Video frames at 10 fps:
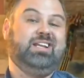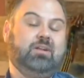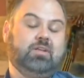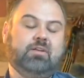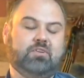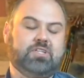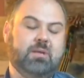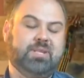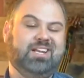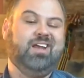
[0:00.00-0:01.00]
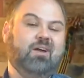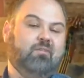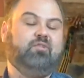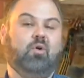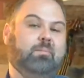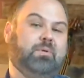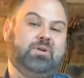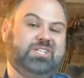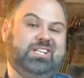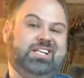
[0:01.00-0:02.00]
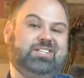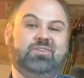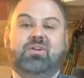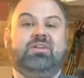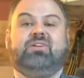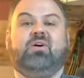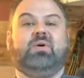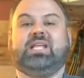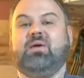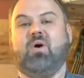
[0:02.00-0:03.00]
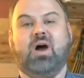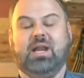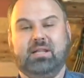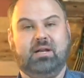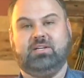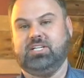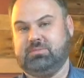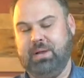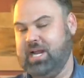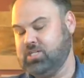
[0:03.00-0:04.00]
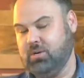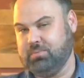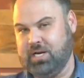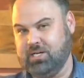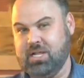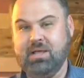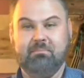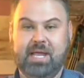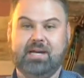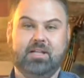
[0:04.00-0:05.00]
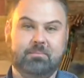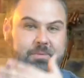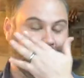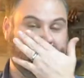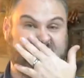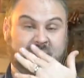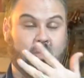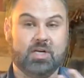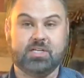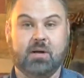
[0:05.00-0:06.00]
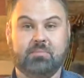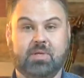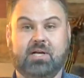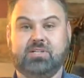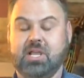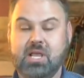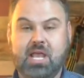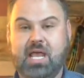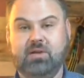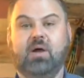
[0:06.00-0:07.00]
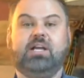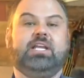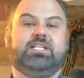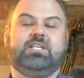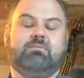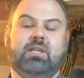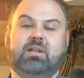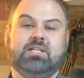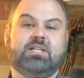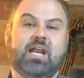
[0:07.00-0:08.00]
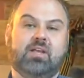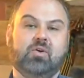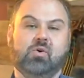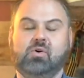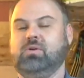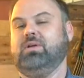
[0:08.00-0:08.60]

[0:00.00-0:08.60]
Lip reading: You're looking for something for a person that you don't even know what they want. They're just banjo players, mandolin players, or guitar players, and you wanted to get something that's kind of cool.